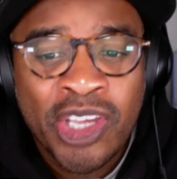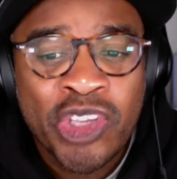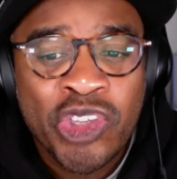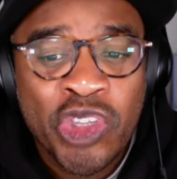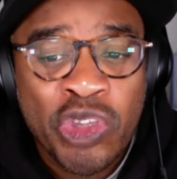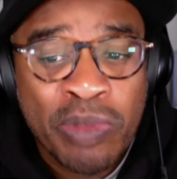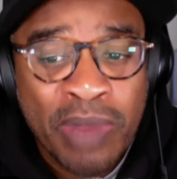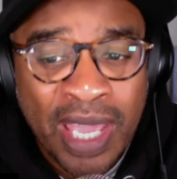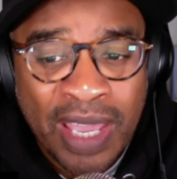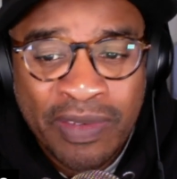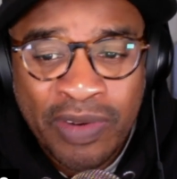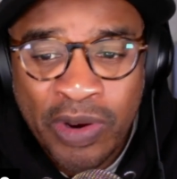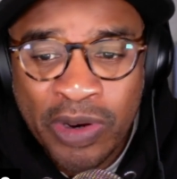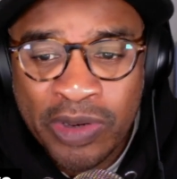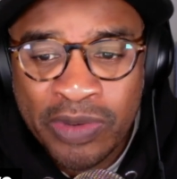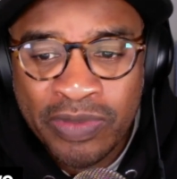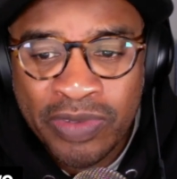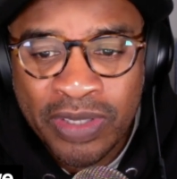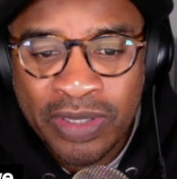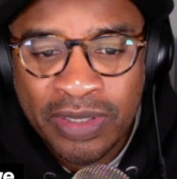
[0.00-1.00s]
You may have heard
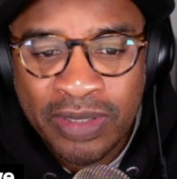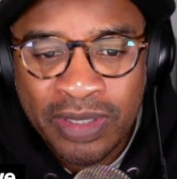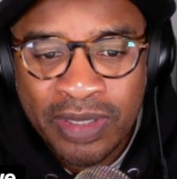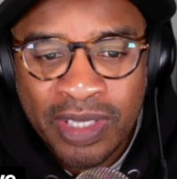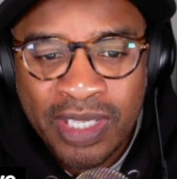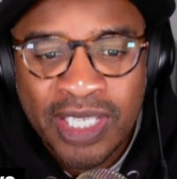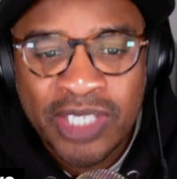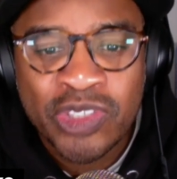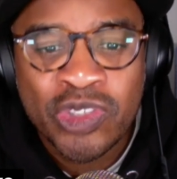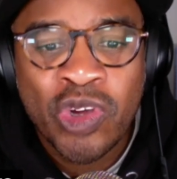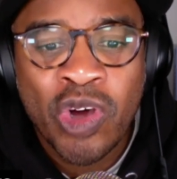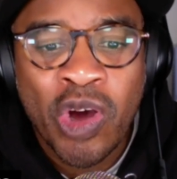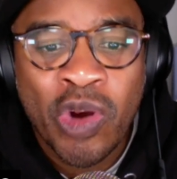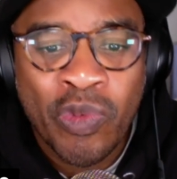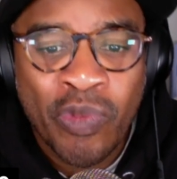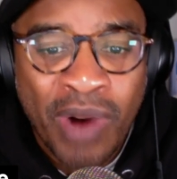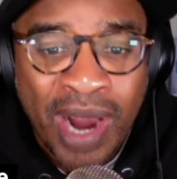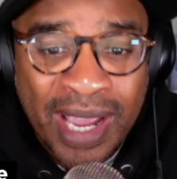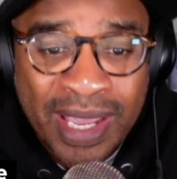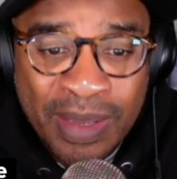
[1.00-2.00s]
of it. It's
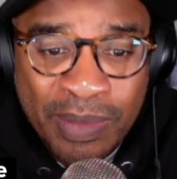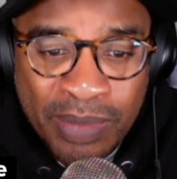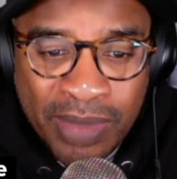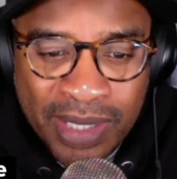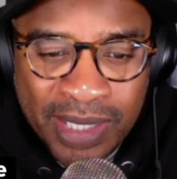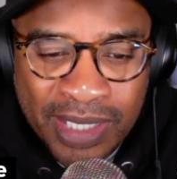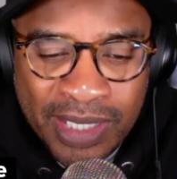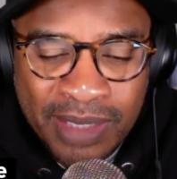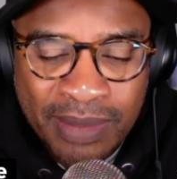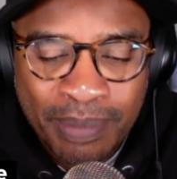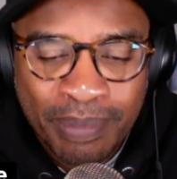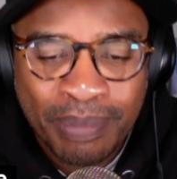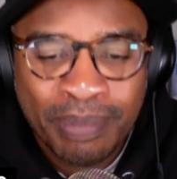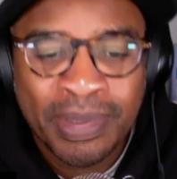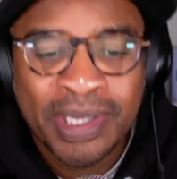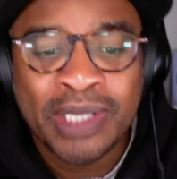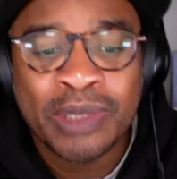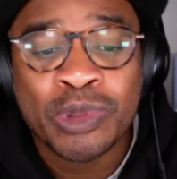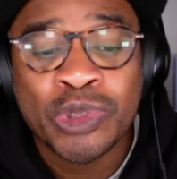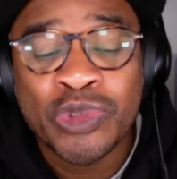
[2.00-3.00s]
called Rocket Money,
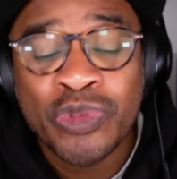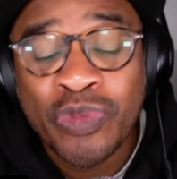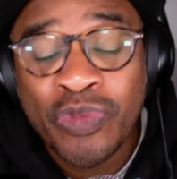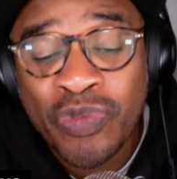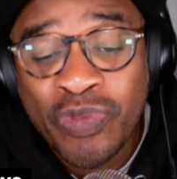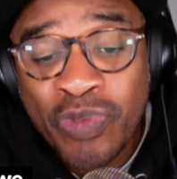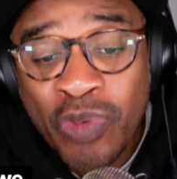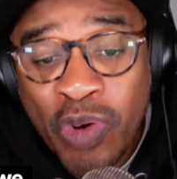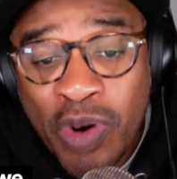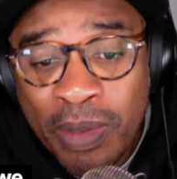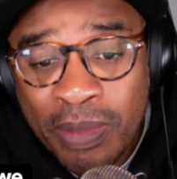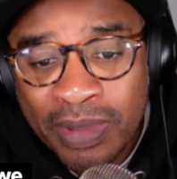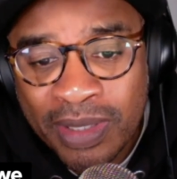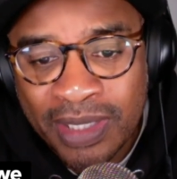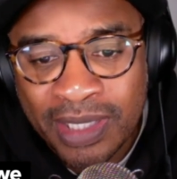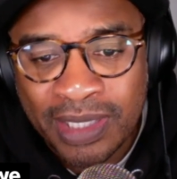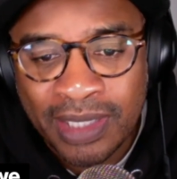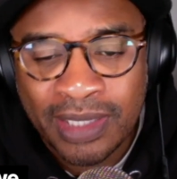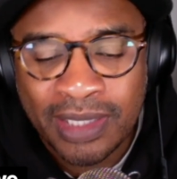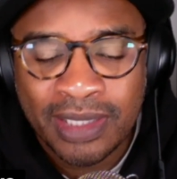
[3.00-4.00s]
but it was
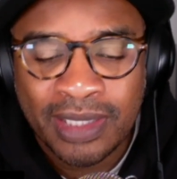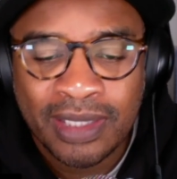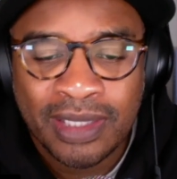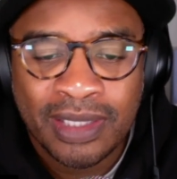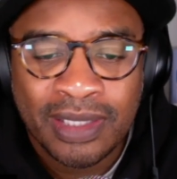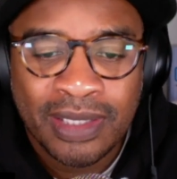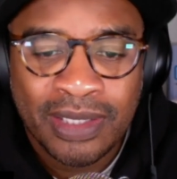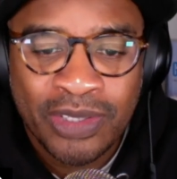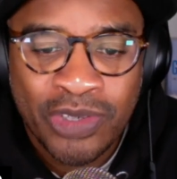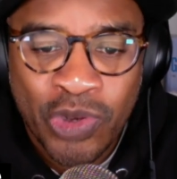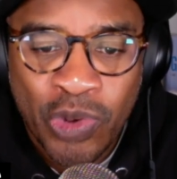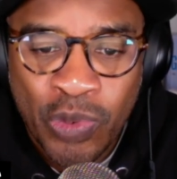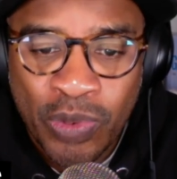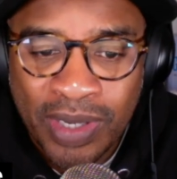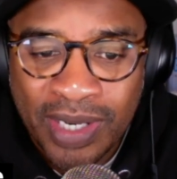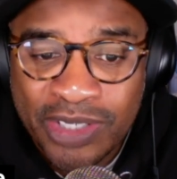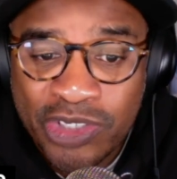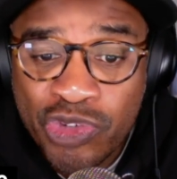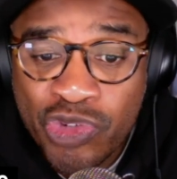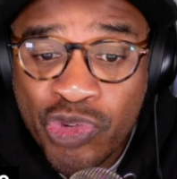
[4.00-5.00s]
formerly
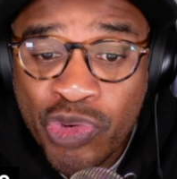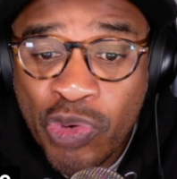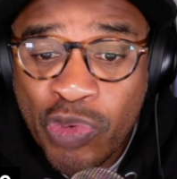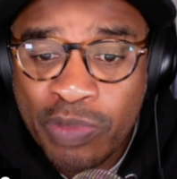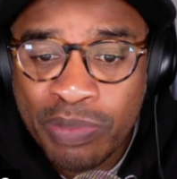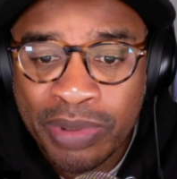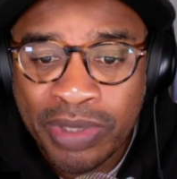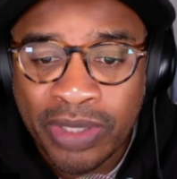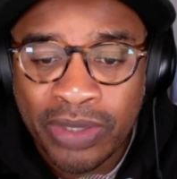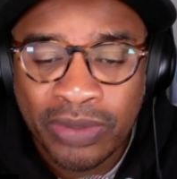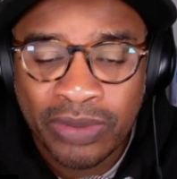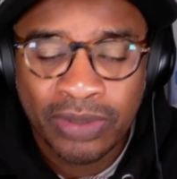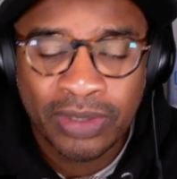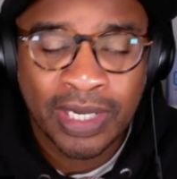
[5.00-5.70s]
known as Truebill.